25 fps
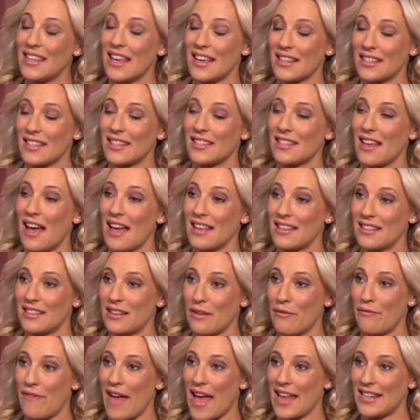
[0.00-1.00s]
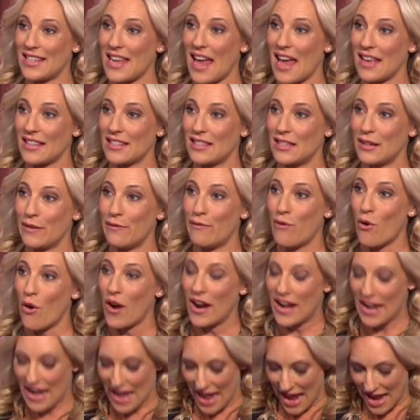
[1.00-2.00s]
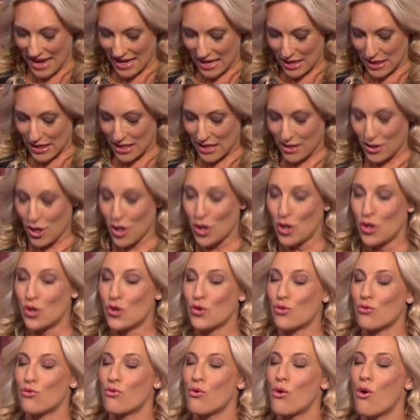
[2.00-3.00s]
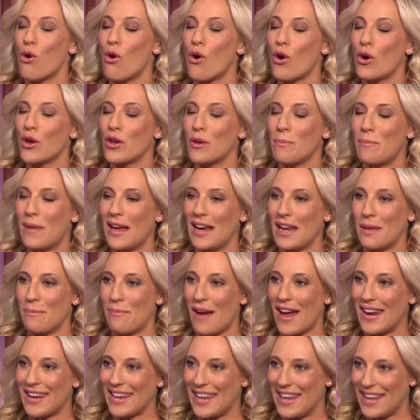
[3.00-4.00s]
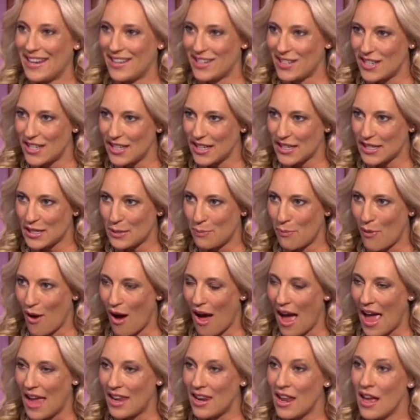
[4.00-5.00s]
exercises are fantastic for it. And anything that you draw your belly button into your spine.